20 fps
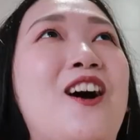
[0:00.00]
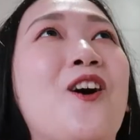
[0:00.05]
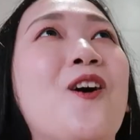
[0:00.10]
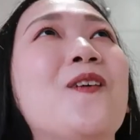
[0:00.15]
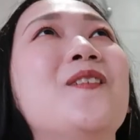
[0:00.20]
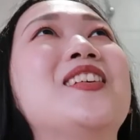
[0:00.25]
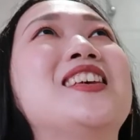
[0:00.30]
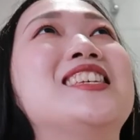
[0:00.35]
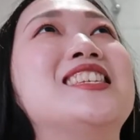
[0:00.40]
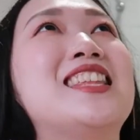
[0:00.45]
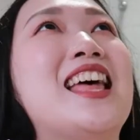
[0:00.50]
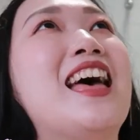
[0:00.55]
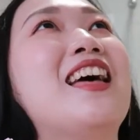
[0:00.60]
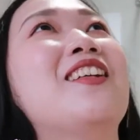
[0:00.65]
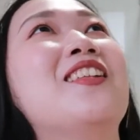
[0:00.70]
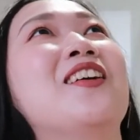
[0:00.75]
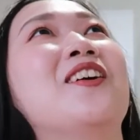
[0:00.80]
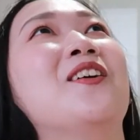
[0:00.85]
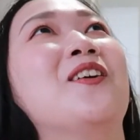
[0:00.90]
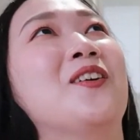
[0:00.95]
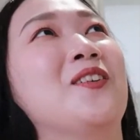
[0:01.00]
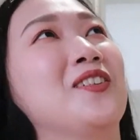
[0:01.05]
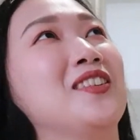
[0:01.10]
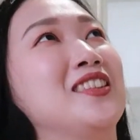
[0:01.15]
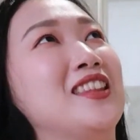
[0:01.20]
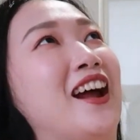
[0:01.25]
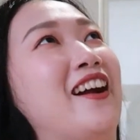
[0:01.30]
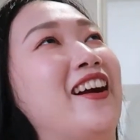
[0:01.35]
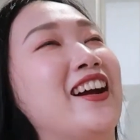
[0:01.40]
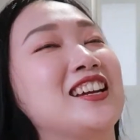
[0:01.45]
hope it's that
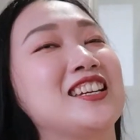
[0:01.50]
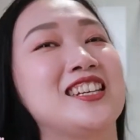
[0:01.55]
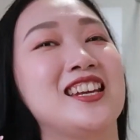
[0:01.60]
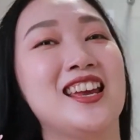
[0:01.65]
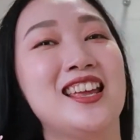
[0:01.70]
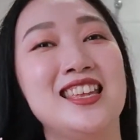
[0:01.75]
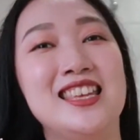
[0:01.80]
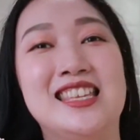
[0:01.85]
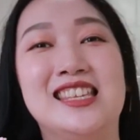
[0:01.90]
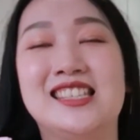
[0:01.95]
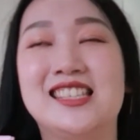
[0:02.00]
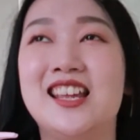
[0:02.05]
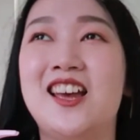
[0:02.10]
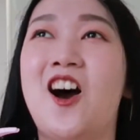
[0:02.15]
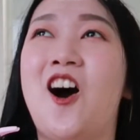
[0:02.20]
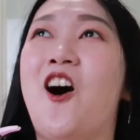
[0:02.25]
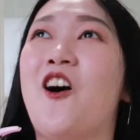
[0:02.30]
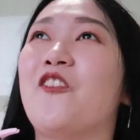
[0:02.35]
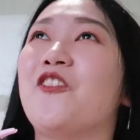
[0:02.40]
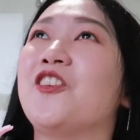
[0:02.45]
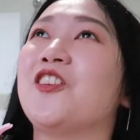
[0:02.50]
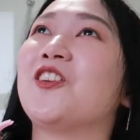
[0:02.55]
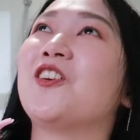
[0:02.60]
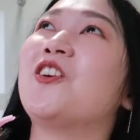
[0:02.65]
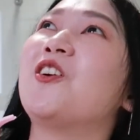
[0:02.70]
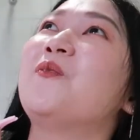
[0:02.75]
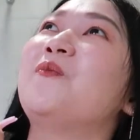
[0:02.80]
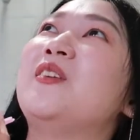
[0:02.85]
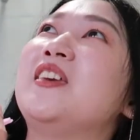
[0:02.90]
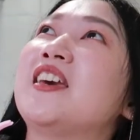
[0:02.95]
direction instead of
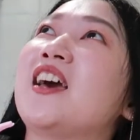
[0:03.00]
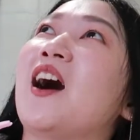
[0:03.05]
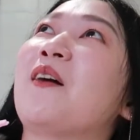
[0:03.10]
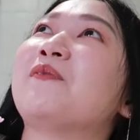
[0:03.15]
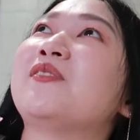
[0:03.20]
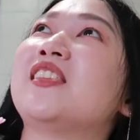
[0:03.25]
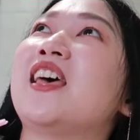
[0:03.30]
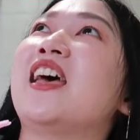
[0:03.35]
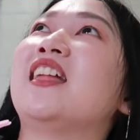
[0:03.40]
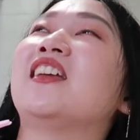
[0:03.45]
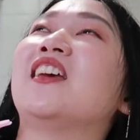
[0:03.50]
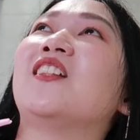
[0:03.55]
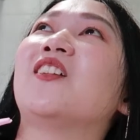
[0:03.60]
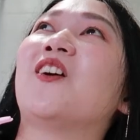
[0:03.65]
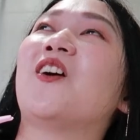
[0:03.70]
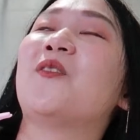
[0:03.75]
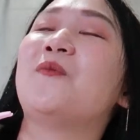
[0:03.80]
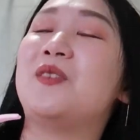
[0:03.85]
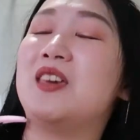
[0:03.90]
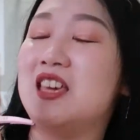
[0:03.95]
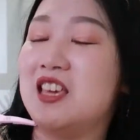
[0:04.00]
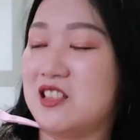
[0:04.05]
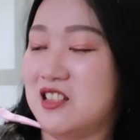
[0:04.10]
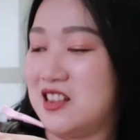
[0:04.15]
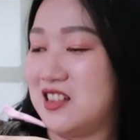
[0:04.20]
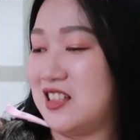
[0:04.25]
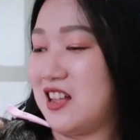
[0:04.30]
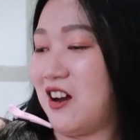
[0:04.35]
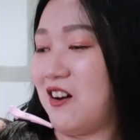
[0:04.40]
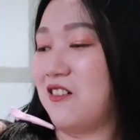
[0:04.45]
being upset and being in
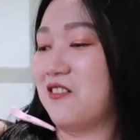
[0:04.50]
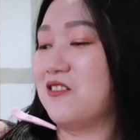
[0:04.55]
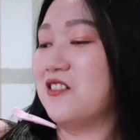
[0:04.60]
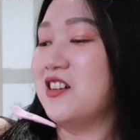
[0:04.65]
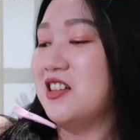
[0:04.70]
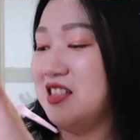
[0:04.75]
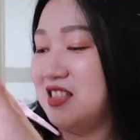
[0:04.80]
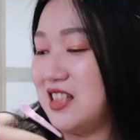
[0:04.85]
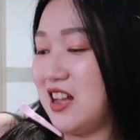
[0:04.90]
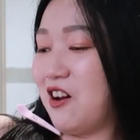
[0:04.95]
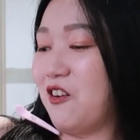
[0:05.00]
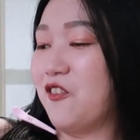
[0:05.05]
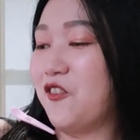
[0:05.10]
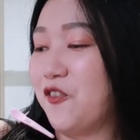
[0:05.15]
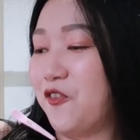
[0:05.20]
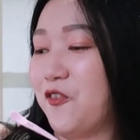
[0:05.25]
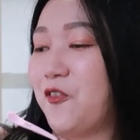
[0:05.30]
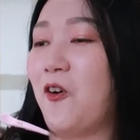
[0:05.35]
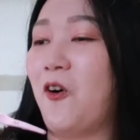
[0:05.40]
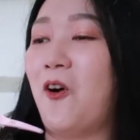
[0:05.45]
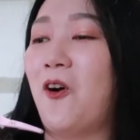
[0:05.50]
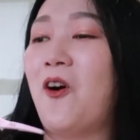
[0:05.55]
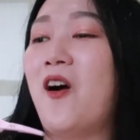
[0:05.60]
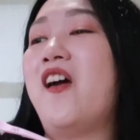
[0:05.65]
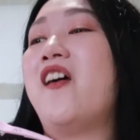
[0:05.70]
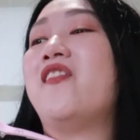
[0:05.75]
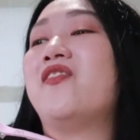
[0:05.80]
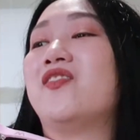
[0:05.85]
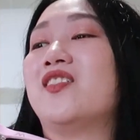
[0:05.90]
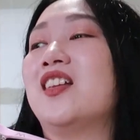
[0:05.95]
the downfall
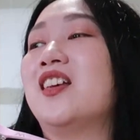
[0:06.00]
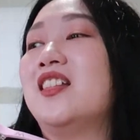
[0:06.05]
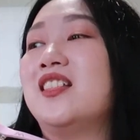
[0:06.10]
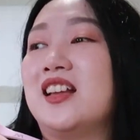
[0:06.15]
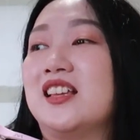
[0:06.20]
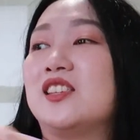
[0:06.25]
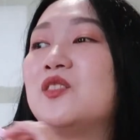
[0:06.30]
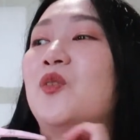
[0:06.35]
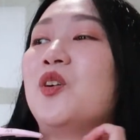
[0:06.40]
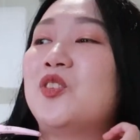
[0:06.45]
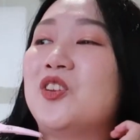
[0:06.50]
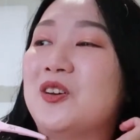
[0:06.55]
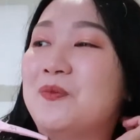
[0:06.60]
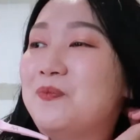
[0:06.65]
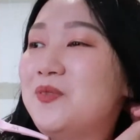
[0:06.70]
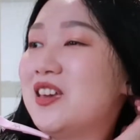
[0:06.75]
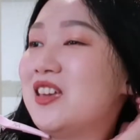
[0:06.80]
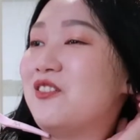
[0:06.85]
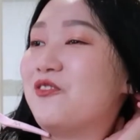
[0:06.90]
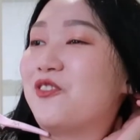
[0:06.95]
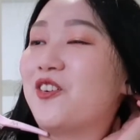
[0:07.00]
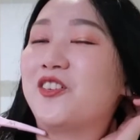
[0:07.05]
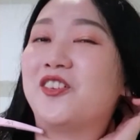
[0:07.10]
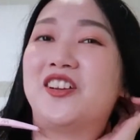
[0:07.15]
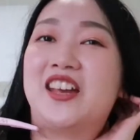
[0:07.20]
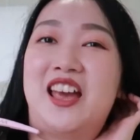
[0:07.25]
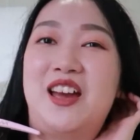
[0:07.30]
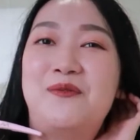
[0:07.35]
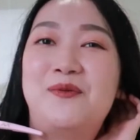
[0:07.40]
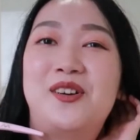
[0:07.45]
and doesn't want to appear in front
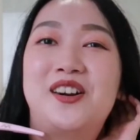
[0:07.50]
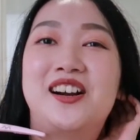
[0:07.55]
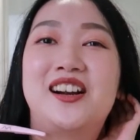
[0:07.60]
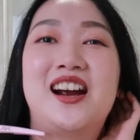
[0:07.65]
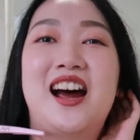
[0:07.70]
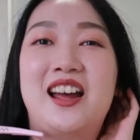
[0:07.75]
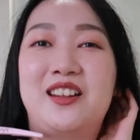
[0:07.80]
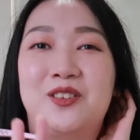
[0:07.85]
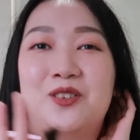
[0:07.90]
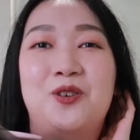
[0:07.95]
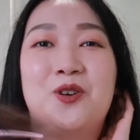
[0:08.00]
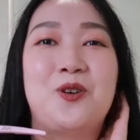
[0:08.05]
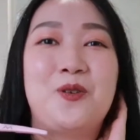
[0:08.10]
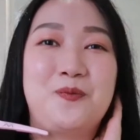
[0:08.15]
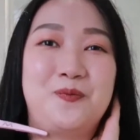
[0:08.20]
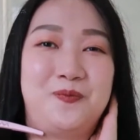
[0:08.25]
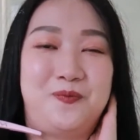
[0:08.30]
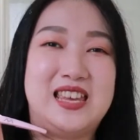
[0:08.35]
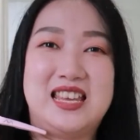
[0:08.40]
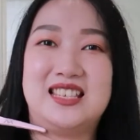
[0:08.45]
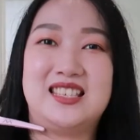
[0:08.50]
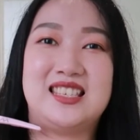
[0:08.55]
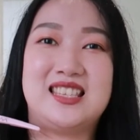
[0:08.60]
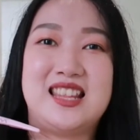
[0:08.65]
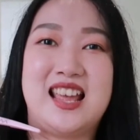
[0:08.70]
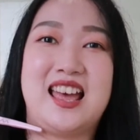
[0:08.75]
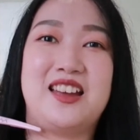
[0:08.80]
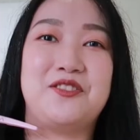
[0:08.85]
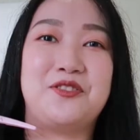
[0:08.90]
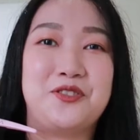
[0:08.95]
of the camera. I don't hope it's
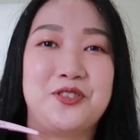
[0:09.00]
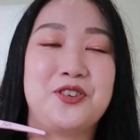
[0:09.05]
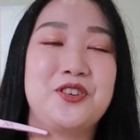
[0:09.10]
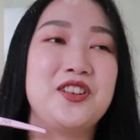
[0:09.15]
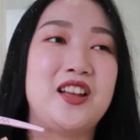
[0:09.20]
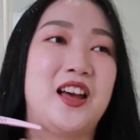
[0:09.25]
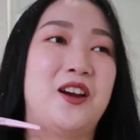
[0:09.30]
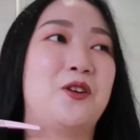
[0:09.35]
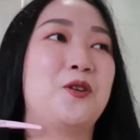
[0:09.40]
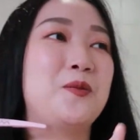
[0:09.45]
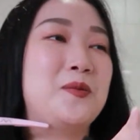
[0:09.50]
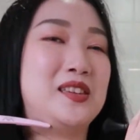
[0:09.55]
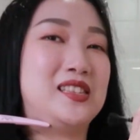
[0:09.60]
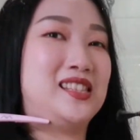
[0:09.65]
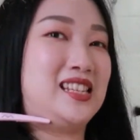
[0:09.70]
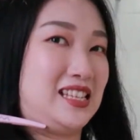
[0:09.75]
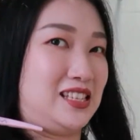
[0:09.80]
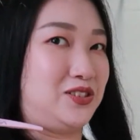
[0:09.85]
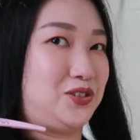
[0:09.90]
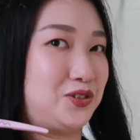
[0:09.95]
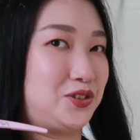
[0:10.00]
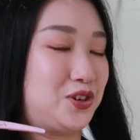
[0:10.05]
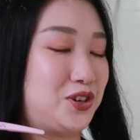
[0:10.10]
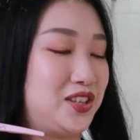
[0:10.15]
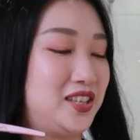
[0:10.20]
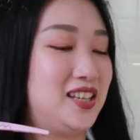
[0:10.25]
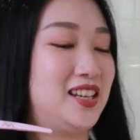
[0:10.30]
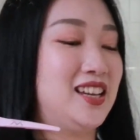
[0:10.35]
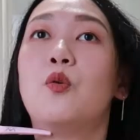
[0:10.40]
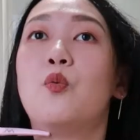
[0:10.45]
that road. I hope it's this road.
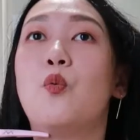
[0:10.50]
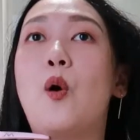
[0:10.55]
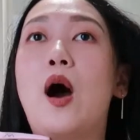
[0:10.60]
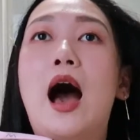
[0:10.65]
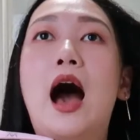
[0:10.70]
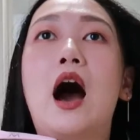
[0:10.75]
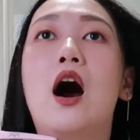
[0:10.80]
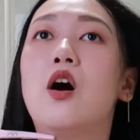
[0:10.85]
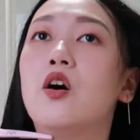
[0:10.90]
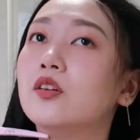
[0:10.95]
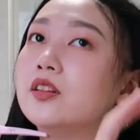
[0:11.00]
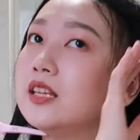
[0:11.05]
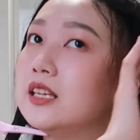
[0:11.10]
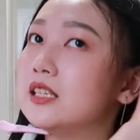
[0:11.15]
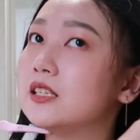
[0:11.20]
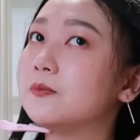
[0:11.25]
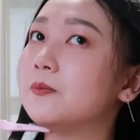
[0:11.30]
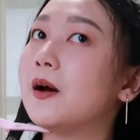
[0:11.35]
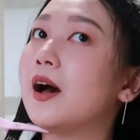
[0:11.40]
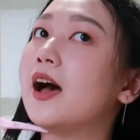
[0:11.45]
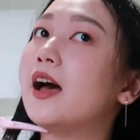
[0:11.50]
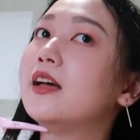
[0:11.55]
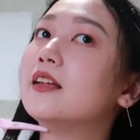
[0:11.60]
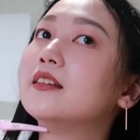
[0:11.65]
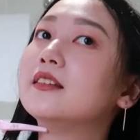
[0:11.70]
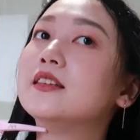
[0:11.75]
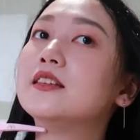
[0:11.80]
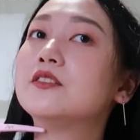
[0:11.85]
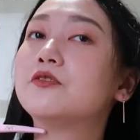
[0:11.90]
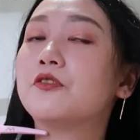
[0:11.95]
Wow, this
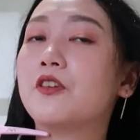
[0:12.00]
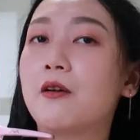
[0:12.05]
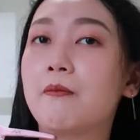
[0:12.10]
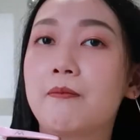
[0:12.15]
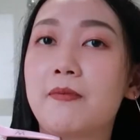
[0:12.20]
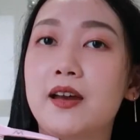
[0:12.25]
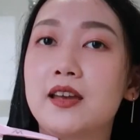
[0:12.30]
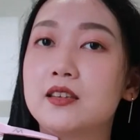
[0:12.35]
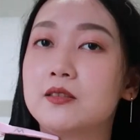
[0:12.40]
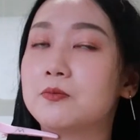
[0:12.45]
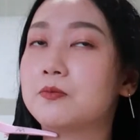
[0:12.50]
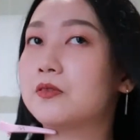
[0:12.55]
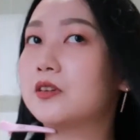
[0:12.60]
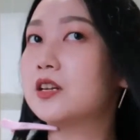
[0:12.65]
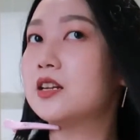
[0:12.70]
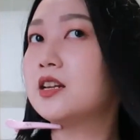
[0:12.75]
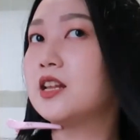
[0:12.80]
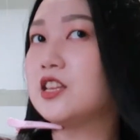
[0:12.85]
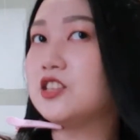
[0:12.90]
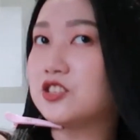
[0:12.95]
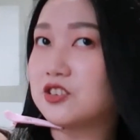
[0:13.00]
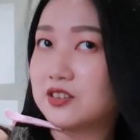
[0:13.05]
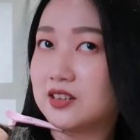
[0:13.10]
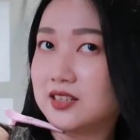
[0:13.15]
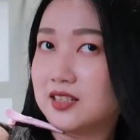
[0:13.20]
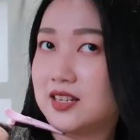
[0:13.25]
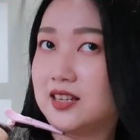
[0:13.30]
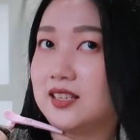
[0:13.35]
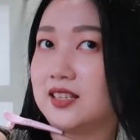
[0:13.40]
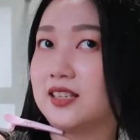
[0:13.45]
front part is pretty
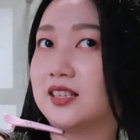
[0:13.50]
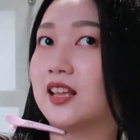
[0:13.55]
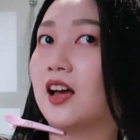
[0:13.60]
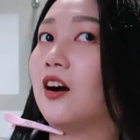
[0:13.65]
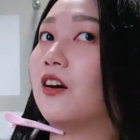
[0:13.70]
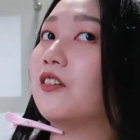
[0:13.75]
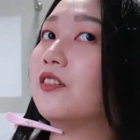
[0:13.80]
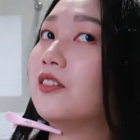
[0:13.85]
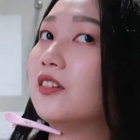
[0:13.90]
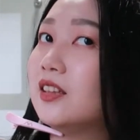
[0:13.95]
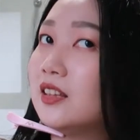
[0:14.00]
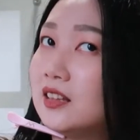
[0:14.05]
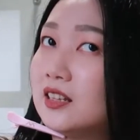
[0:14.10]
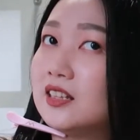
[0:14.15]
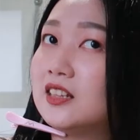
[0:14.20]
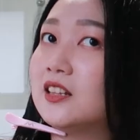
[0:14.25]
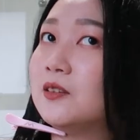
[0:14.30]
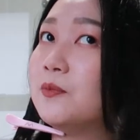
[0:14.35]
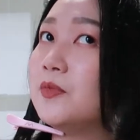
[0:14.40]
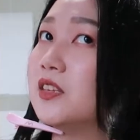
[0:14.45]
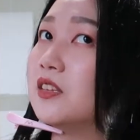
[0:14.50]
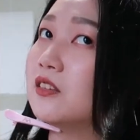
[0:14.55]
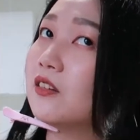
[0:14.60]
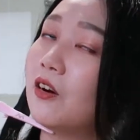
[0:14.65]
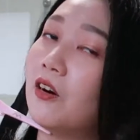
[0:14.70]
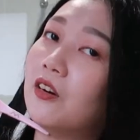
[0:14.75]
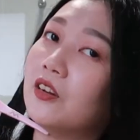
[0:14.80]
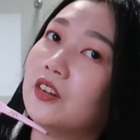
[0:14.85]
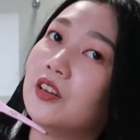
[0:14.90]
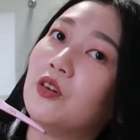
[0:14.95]
dangerous. This is how it determines
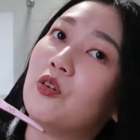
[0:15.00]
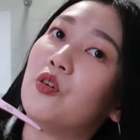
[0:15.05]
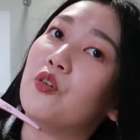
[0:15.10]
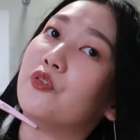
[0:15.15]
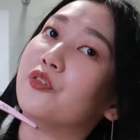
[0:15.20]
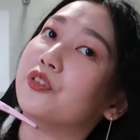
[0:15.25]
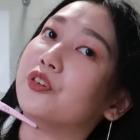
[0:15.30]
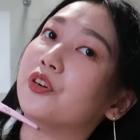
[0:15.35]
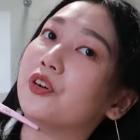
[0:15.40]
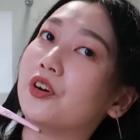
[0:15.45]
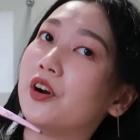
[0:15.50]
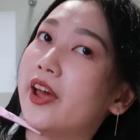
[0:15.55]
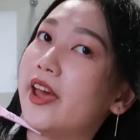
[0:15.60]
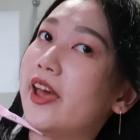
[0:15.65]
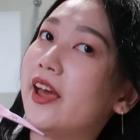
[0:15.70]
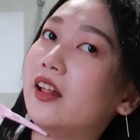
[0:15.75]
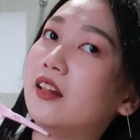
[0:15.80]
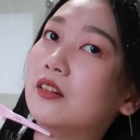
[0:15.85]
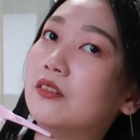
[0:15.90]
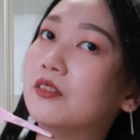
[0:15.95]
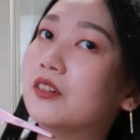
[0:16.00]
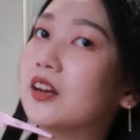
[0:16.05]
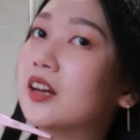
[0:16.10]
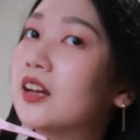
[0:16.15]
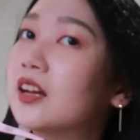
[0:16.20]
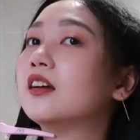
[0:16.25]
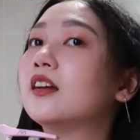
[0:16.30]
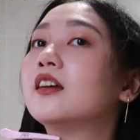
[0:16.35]
all the overall hair look.